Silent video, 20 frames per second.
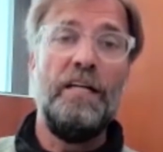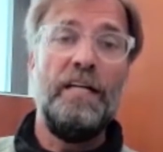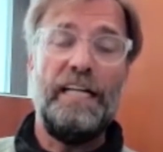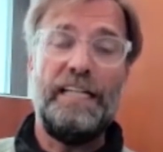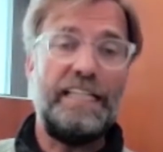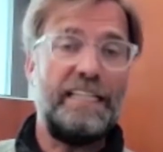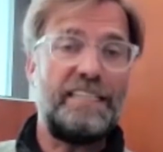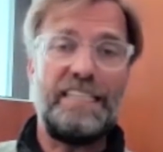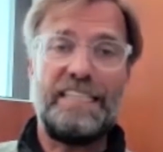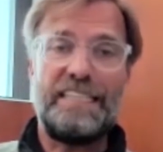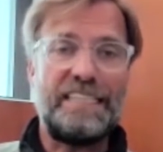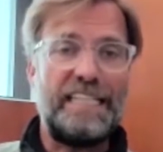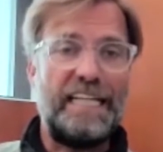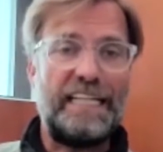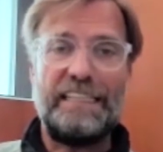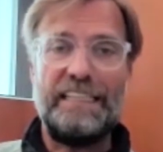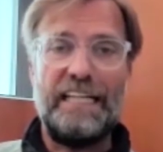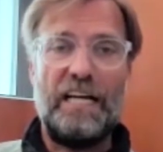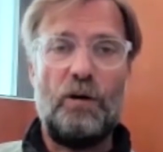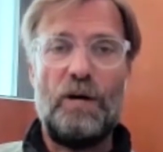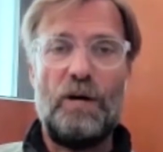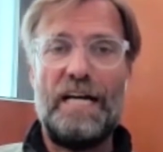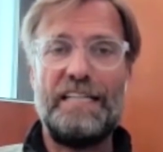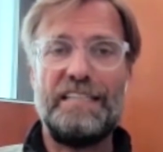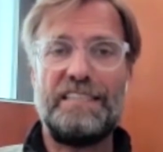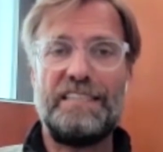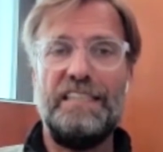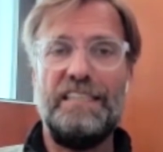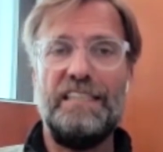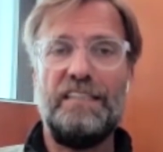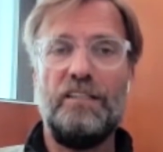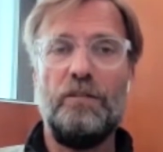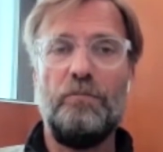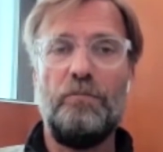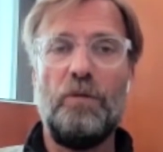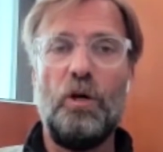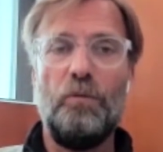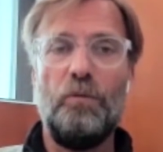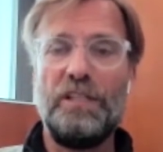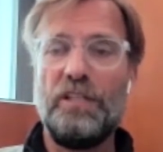And that's exactly how I see it in the
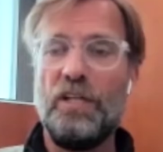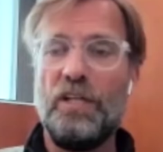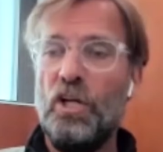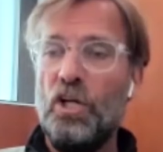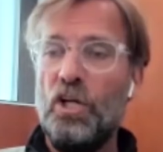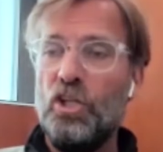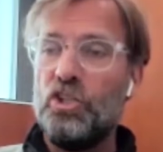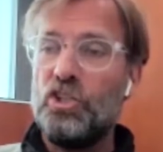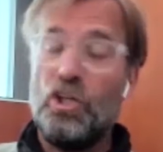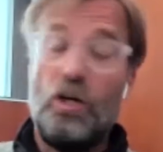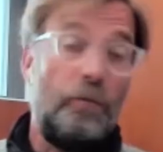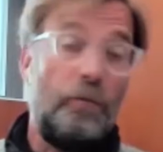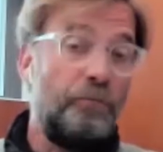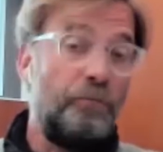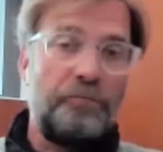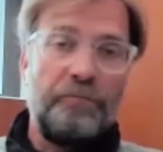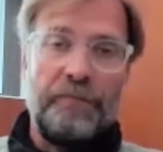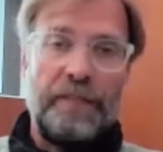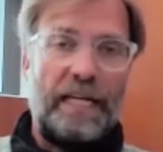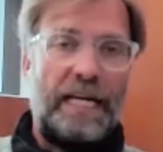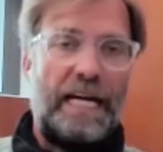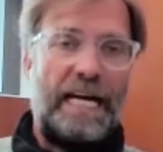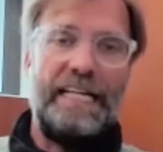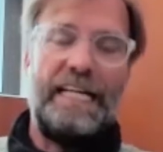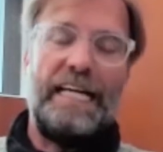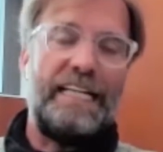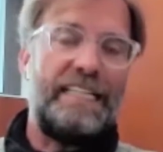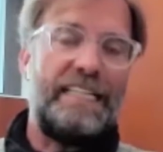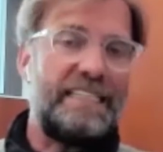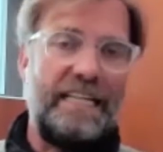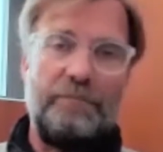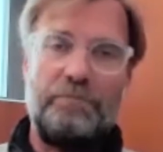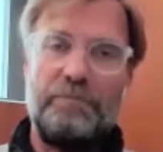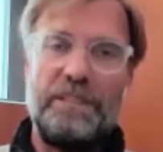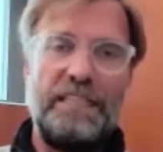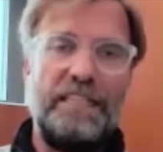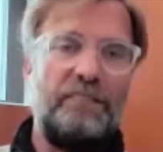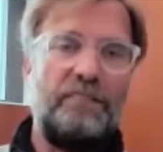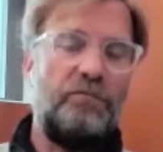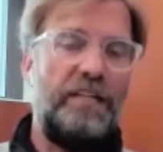moment. So I
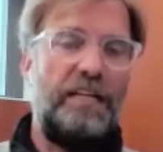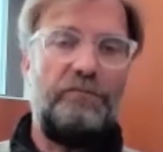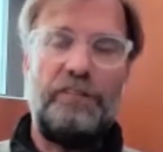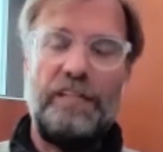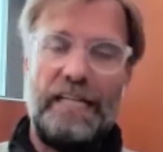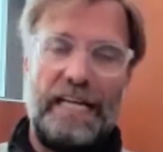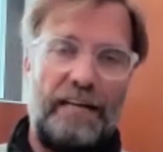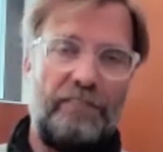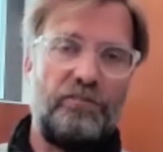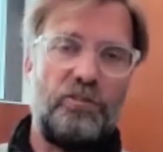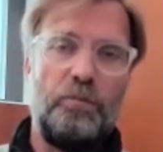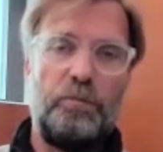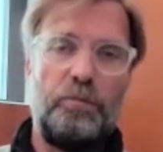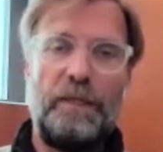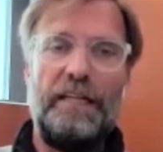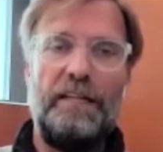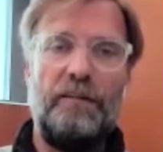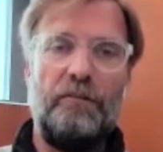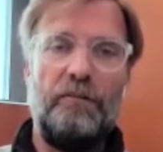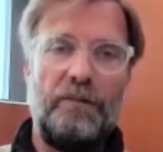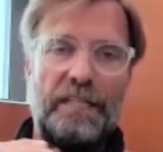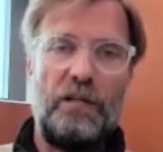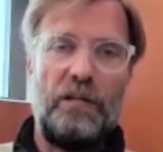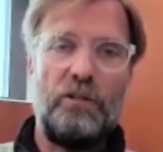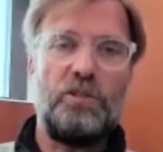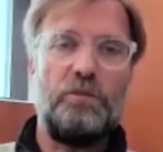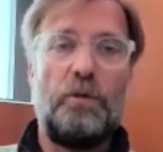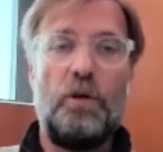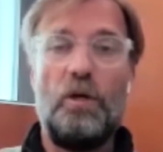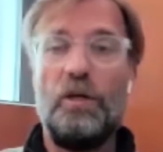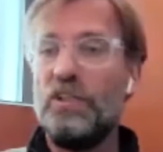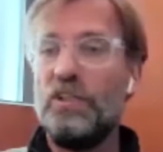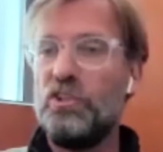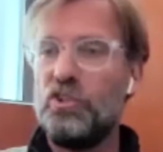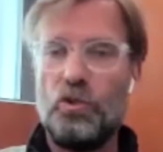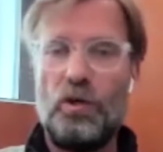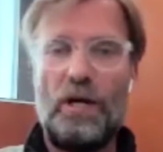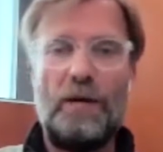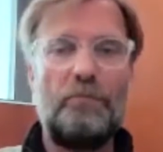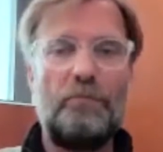accepted it. We will have to play without
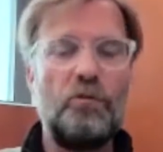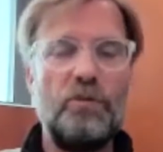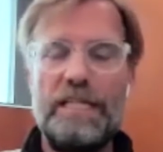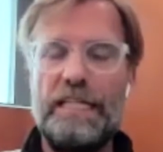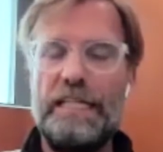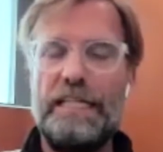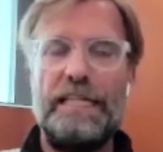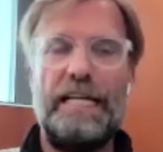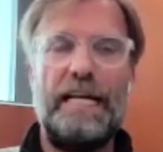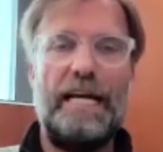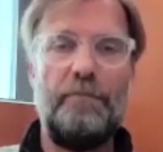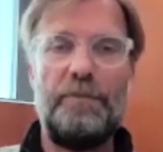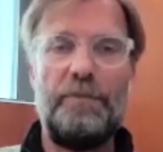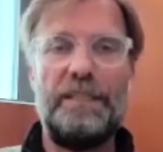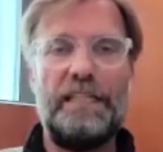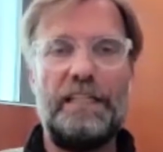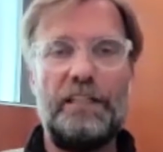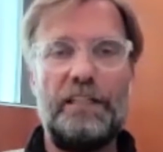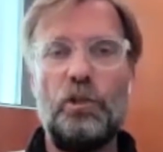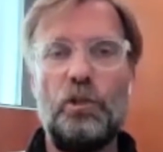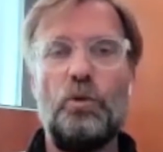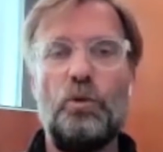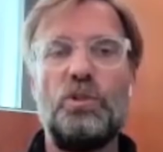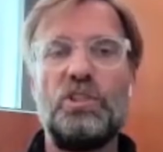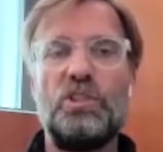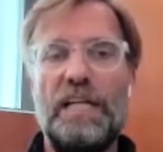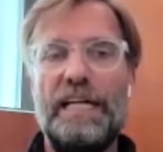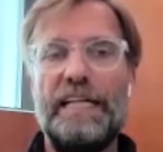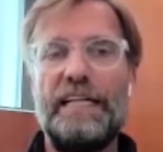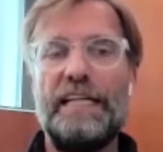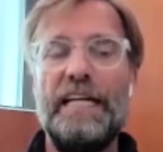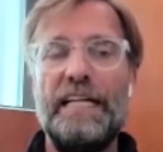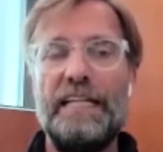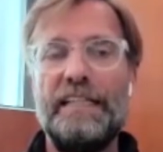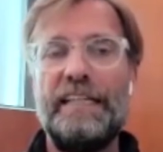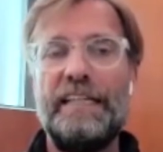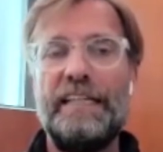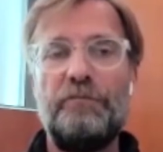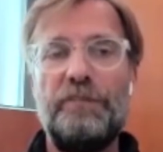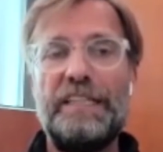supporters. So I'm really happy that it looks like
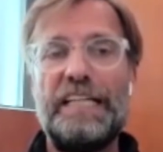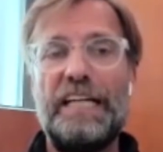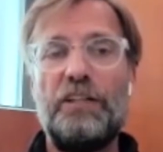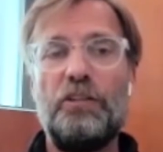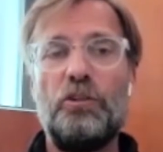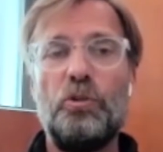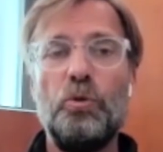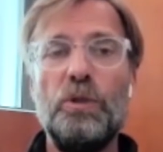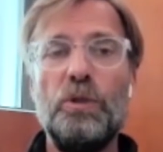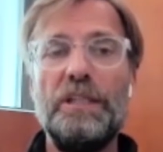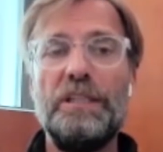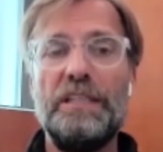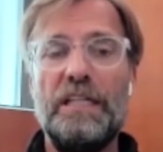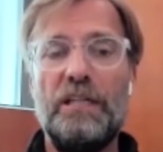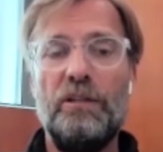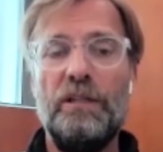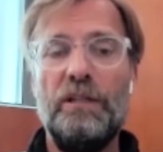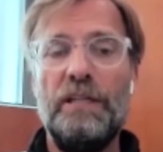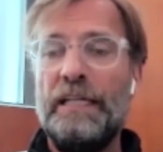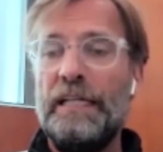that we can do it now,